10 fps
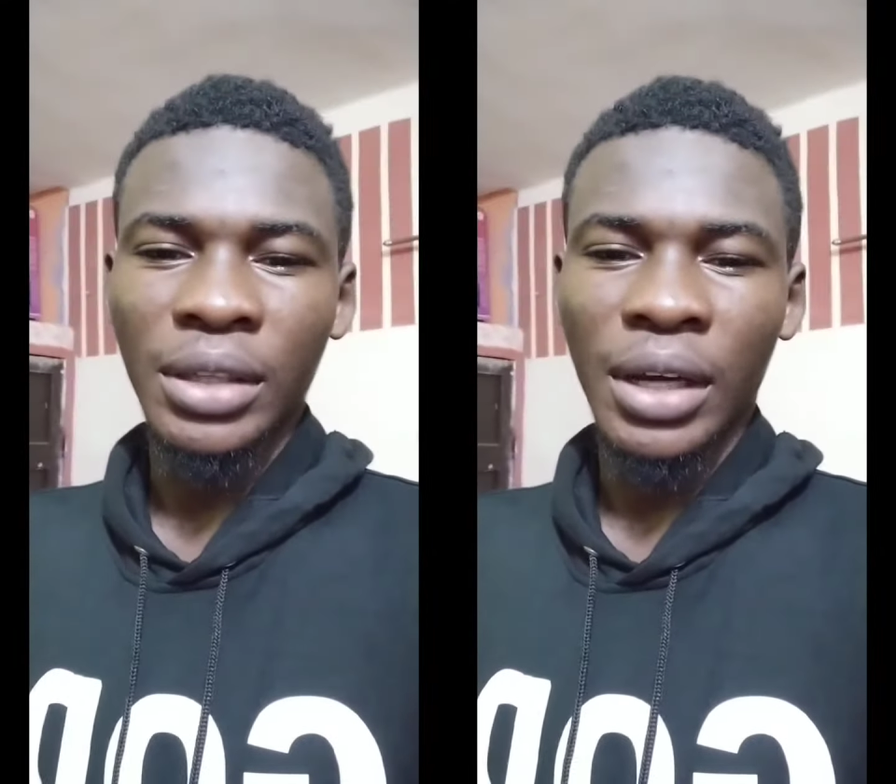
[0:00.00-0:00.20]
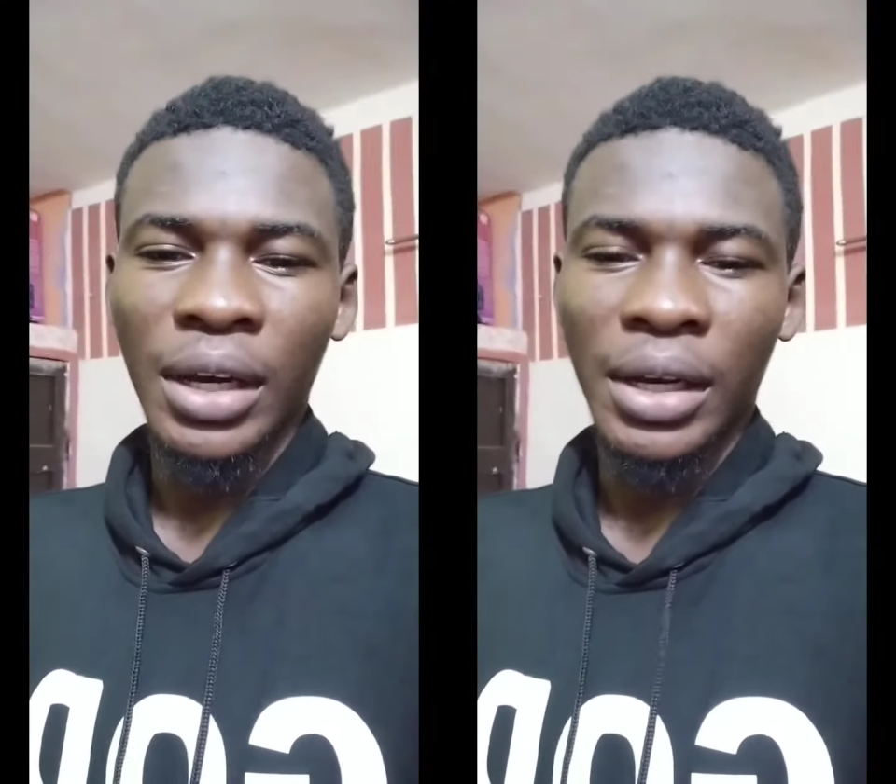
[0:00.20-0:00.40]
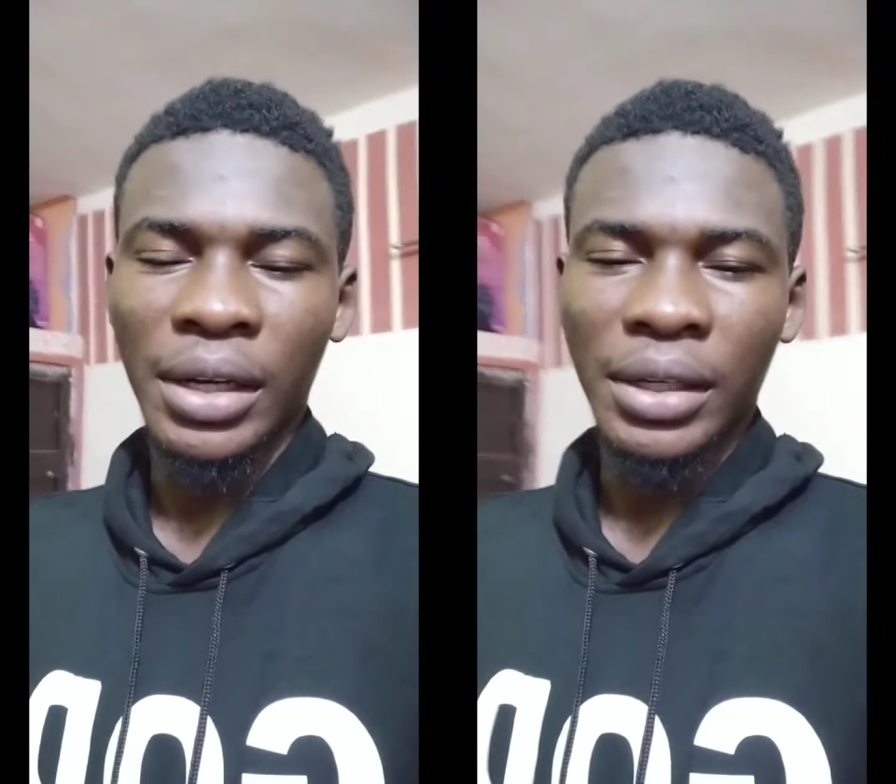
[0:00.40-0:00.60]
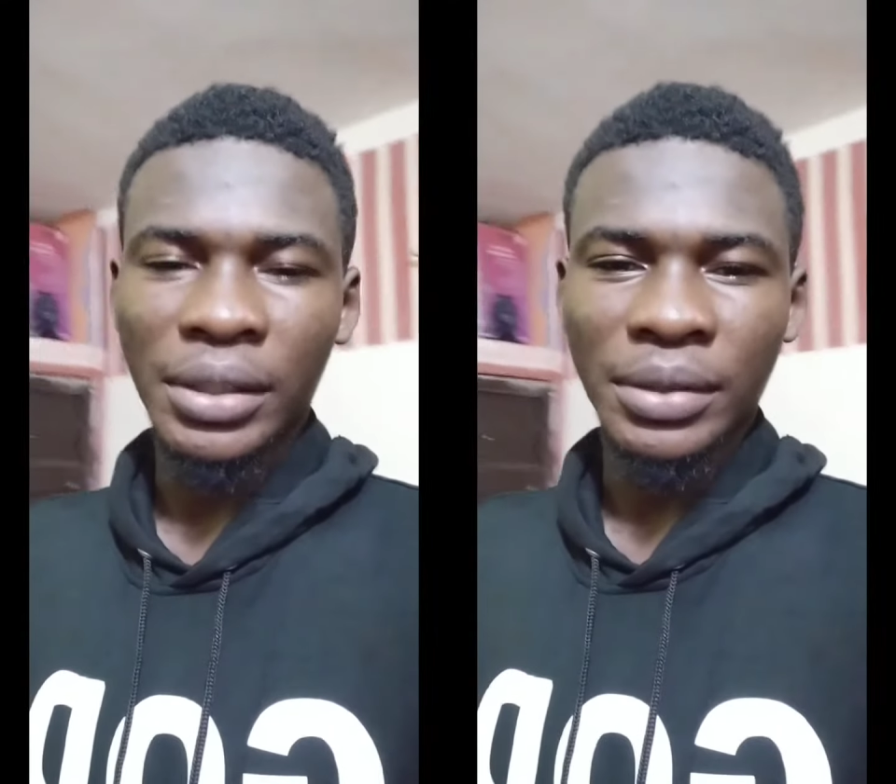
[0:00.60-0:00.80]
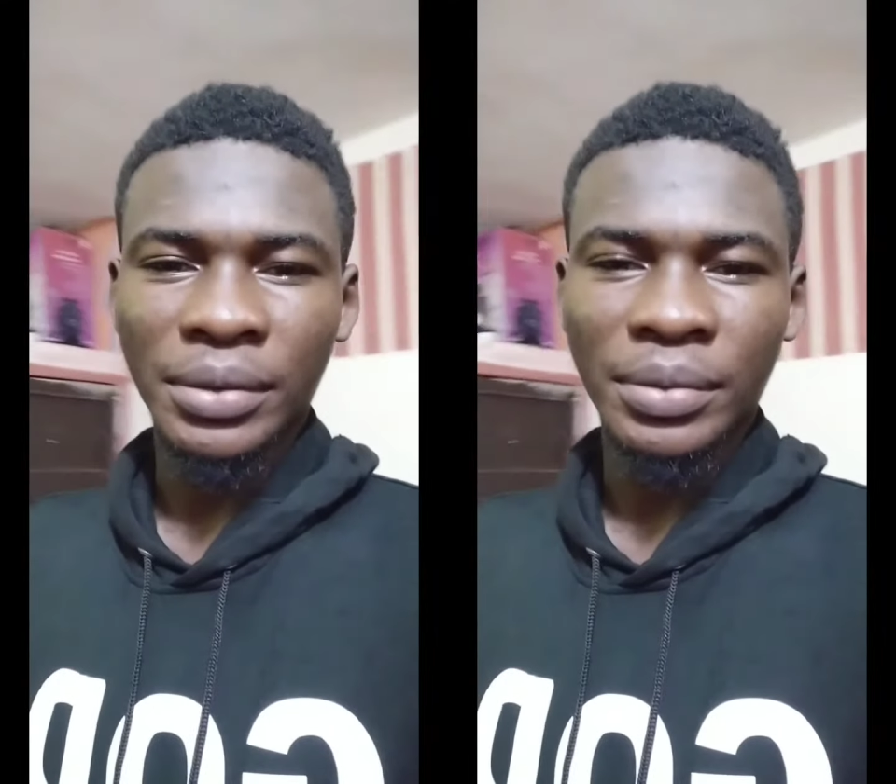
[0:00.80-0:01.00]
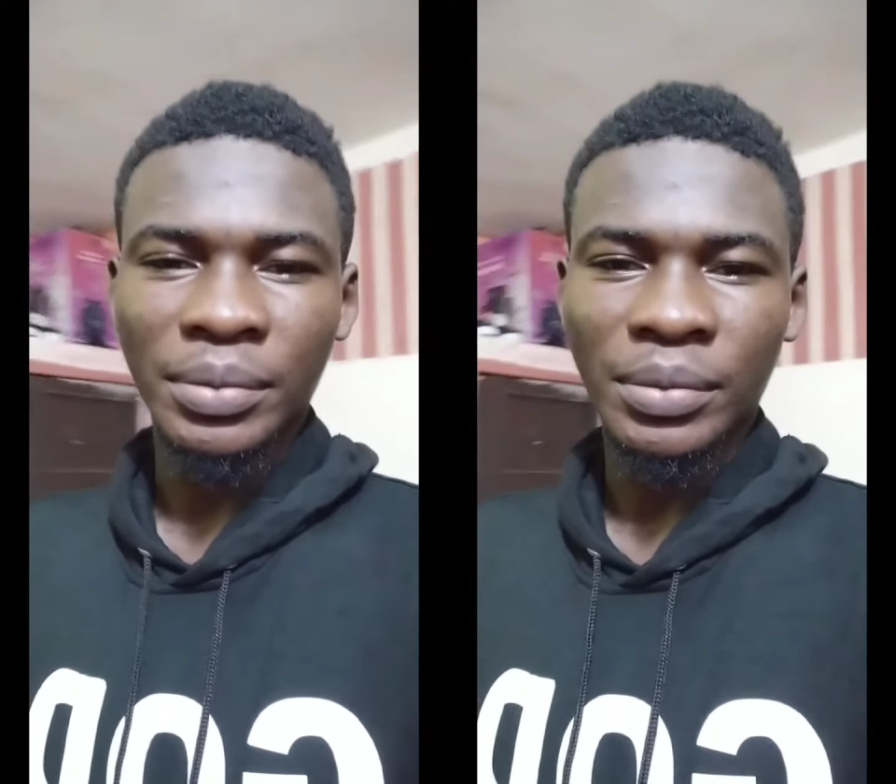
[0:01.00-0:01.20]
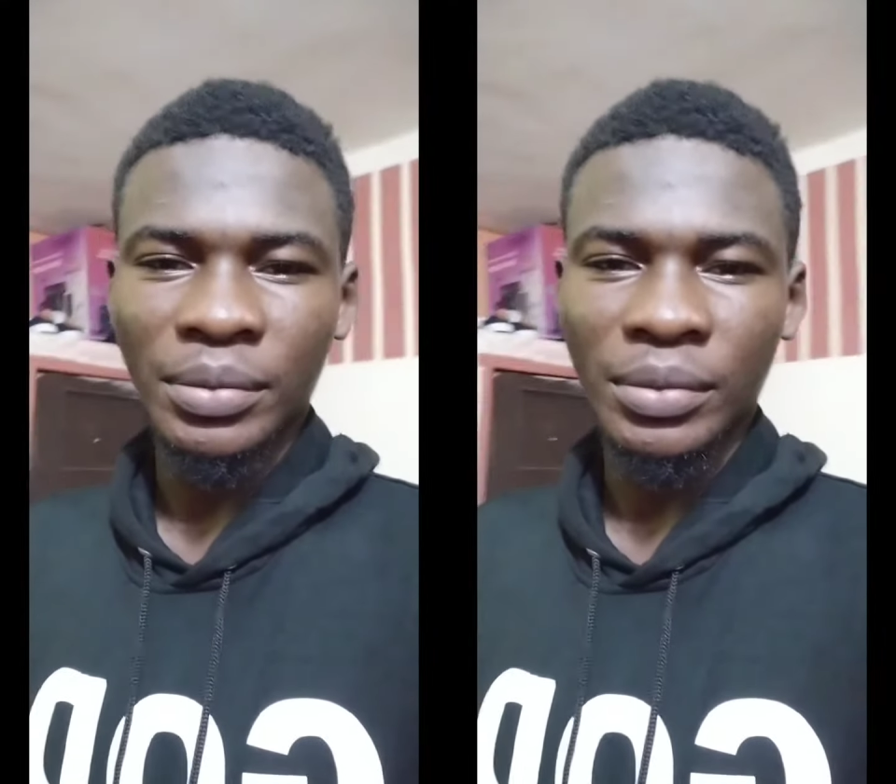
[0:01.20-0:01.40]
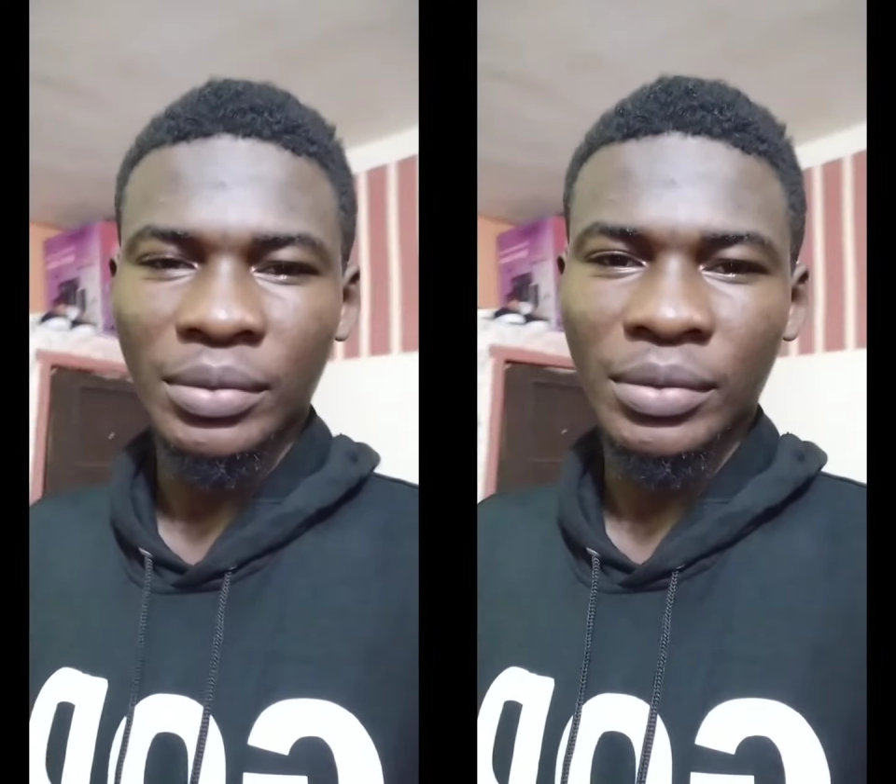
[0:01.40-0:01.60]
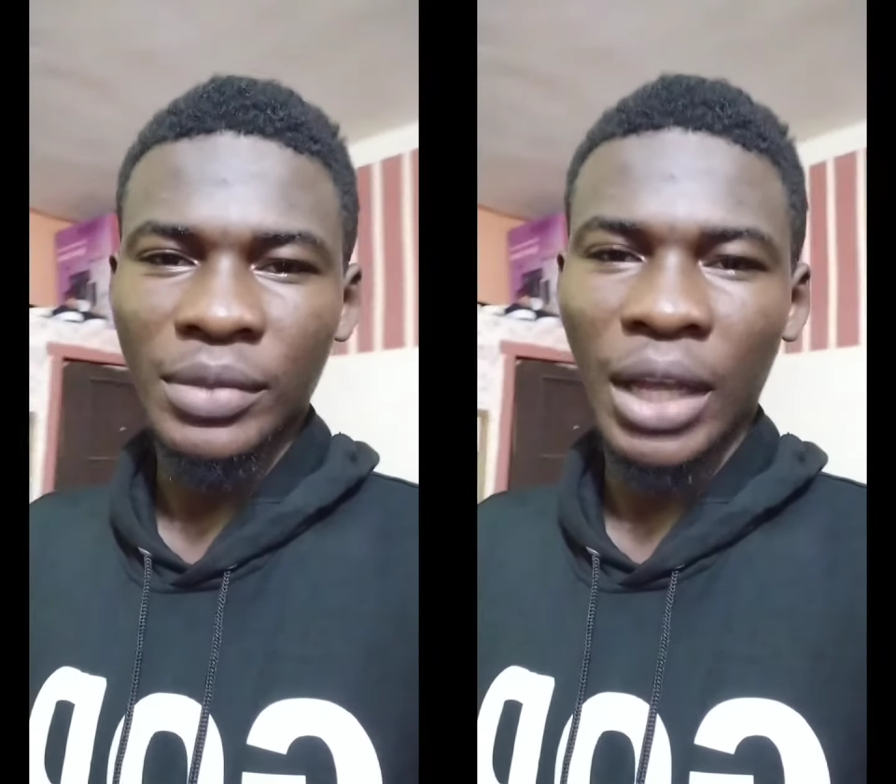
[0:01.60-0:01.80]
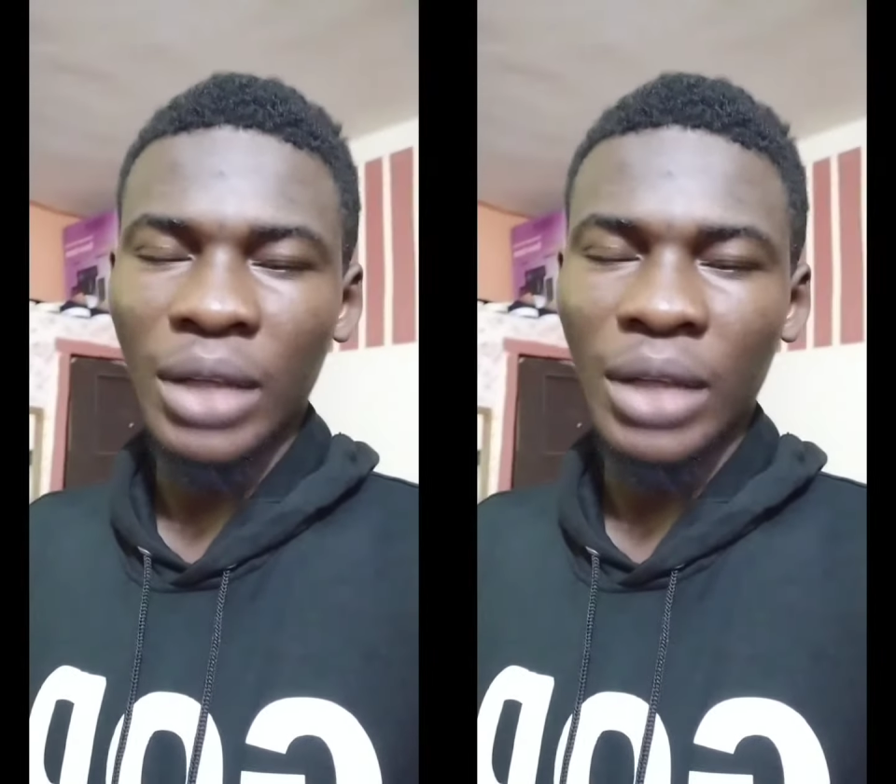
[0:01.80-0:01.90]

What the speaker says: I